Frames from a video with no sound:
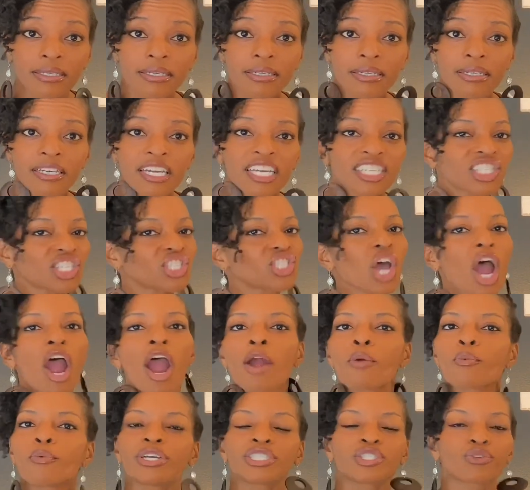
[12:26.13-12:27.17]
Because his
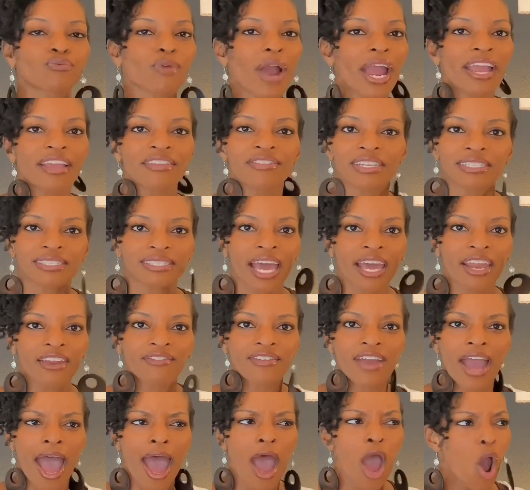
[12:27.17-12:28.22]
heart wasn't right in the sight of
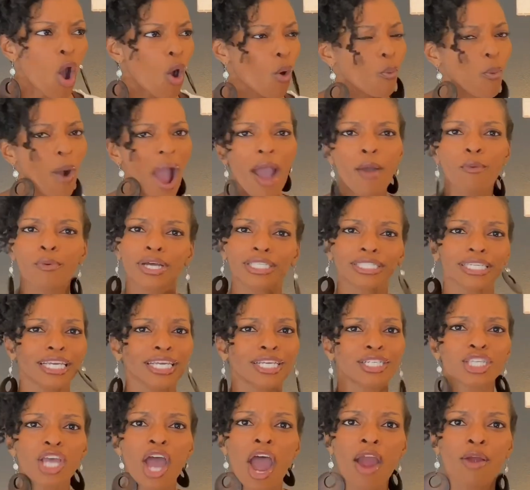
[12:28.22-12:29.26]
God. Why wasn't
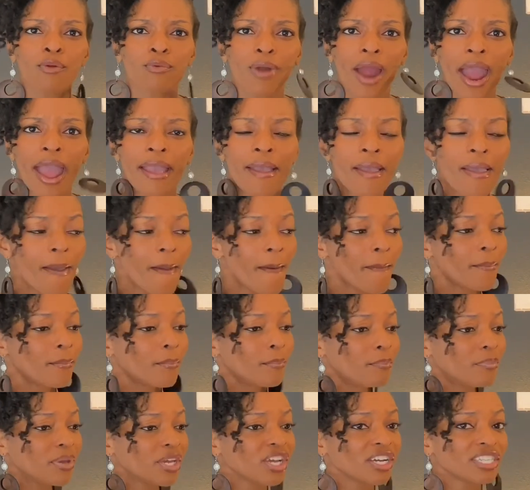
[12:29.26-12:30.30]
his heart right?
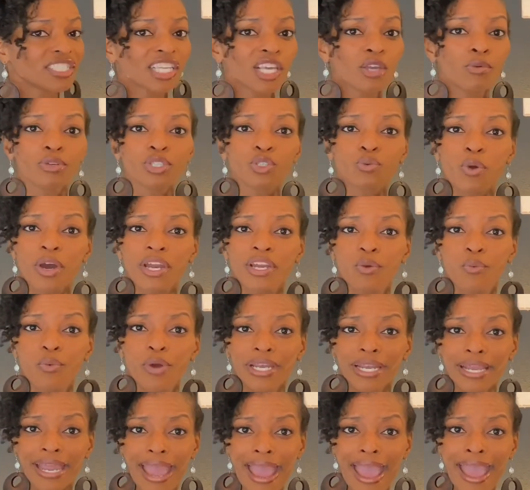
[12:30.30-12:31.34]
Because he was wanting
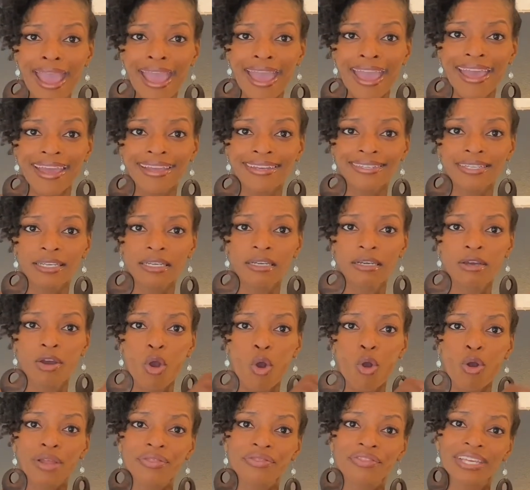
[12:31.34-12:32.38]
what he had
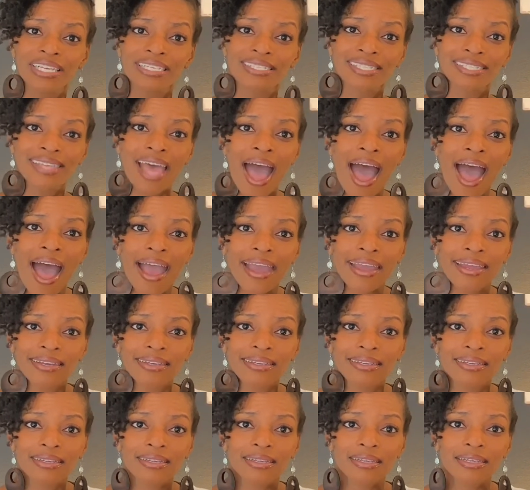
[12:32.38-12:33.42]
on this side.
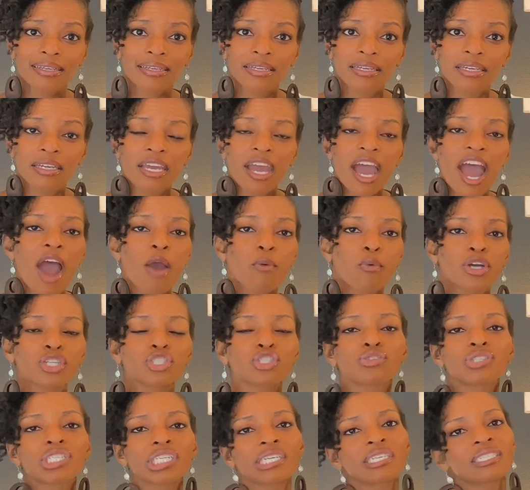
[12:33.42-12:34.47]
I want
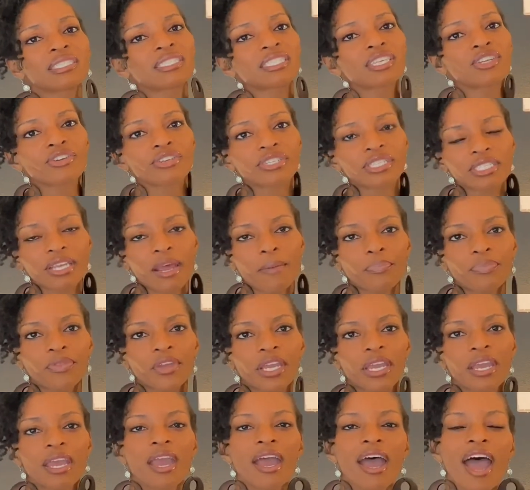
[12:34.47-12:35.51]
you to consider
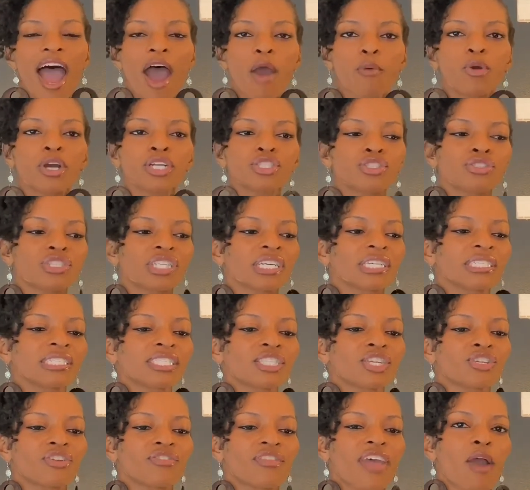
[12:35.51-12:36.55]
something. I want you to
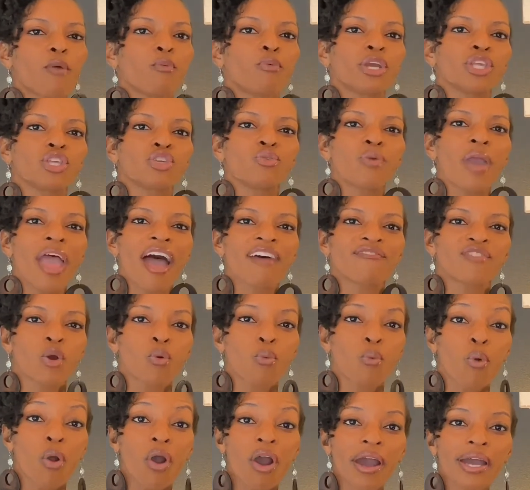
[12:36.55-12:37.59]
consider that when you have a
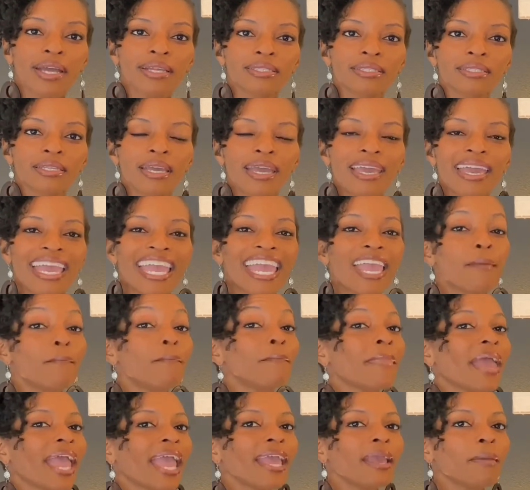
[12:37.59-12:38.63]
want, it
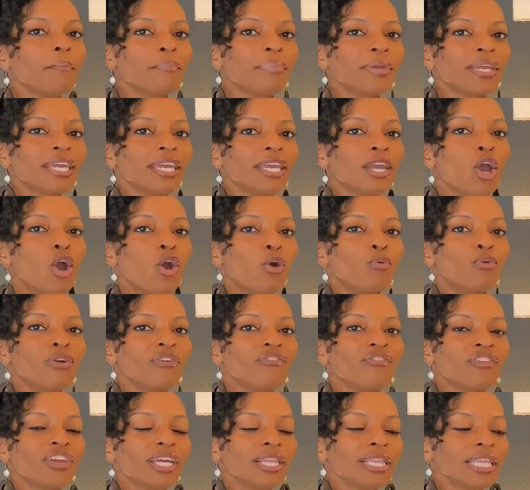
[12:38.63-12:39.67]
may be
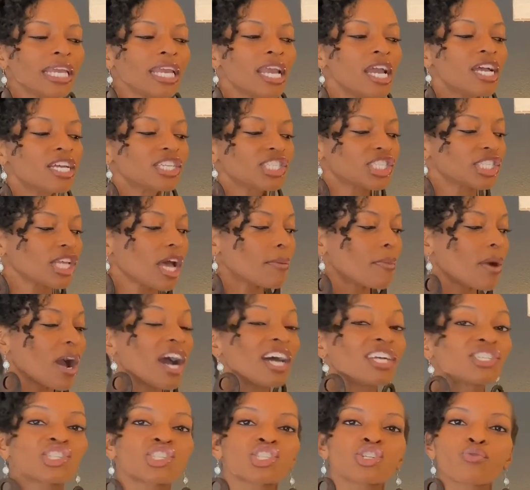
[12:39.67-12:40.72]
revealing some
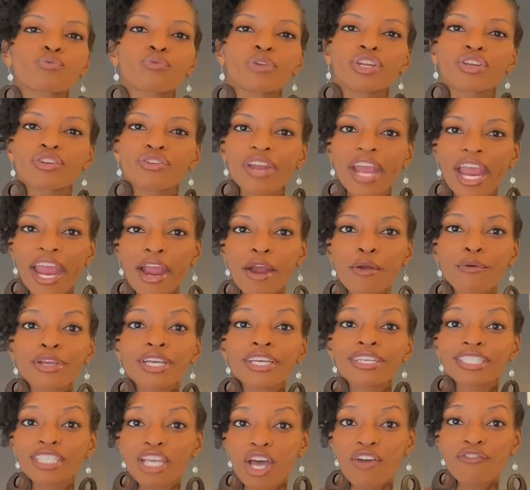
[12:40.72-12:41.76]
unsurrendered
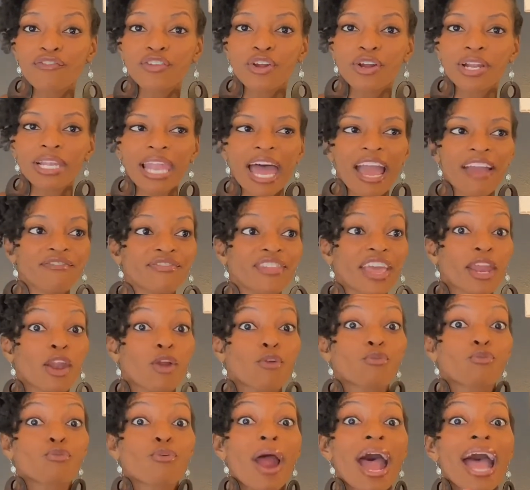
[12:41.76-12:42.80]
areas of your life that
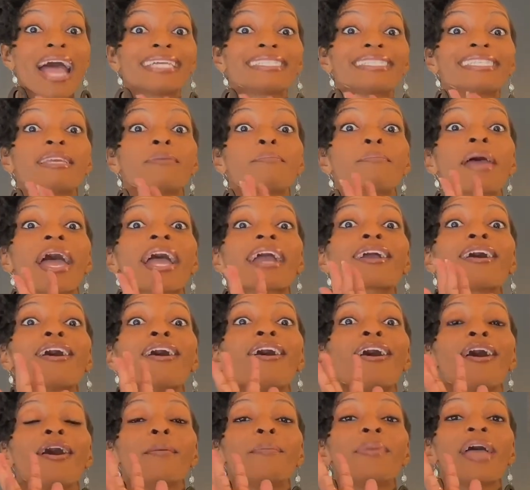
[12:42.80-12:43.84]
are rising back
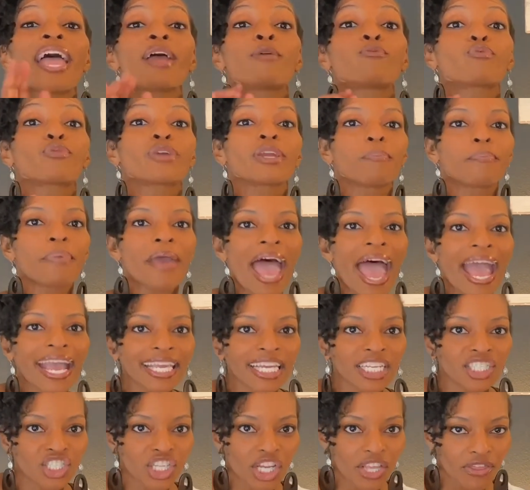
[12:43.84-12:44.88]
up and
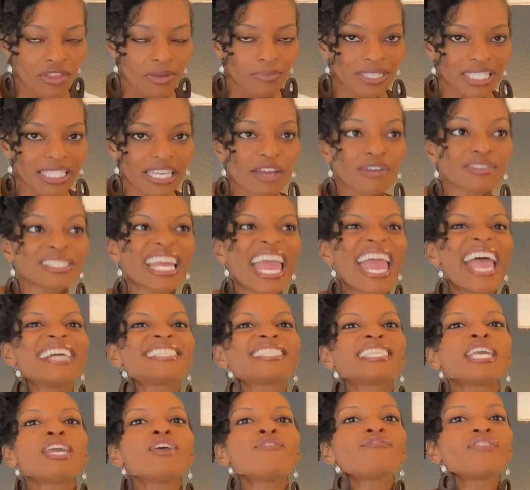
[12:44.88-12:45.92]
repackaging themselves as
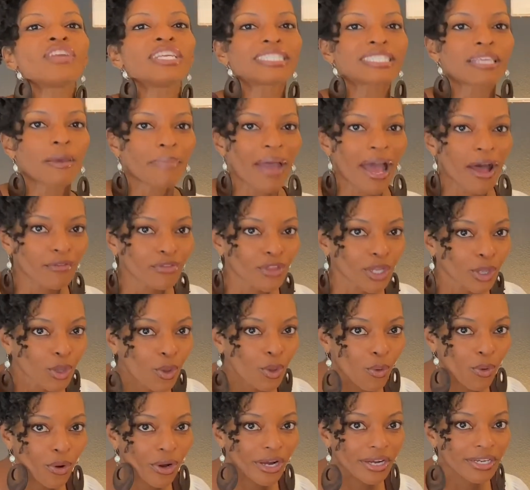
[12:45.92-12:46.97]
if it's about the
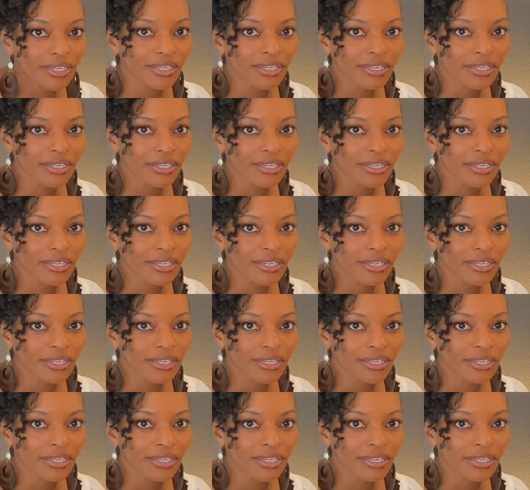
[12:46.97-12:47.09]
Lord.